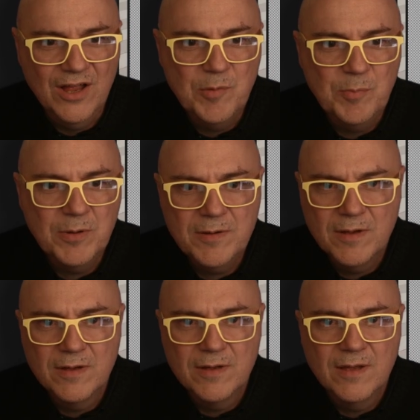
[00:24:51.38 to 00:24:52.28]
open.
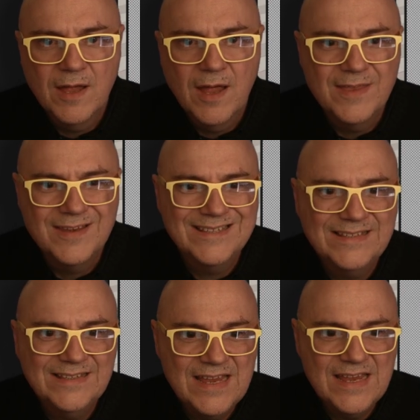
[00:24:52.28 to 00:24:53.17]
And then to
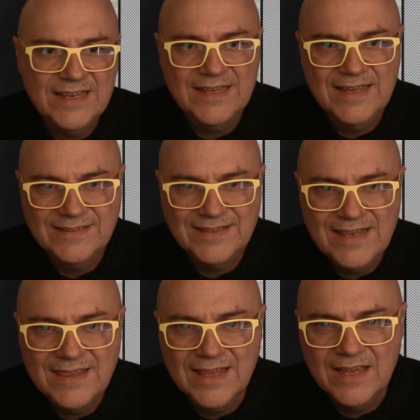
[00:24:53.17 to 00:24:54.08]
see it's
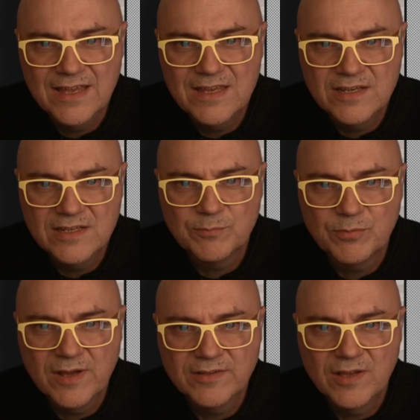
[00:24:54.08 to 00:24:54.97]
in there, you just
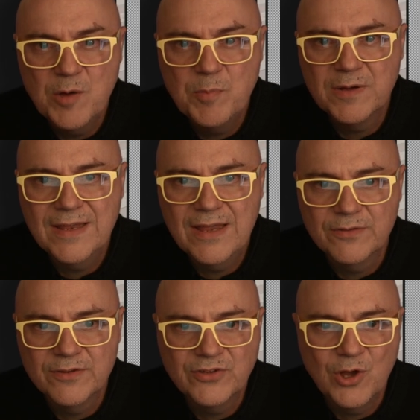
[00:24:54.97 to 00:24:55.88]
press open here on
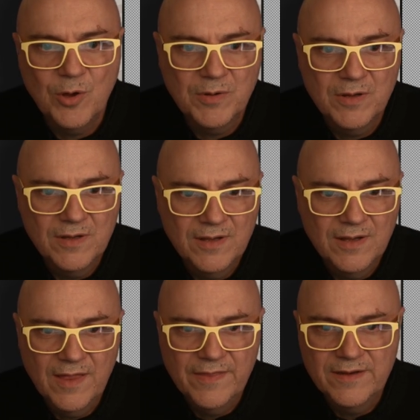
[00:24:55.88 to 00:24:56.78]
the top,
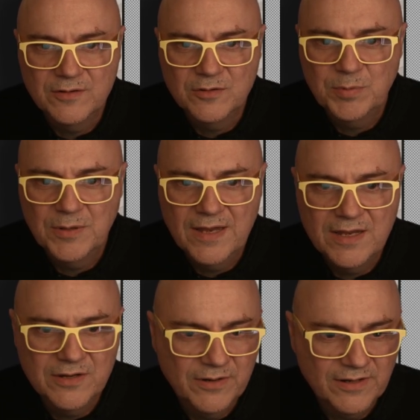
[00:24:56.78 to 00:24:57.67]
and then it will play
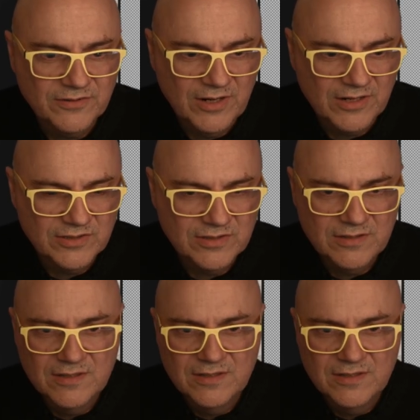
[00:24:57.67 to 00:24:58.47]
your extraction.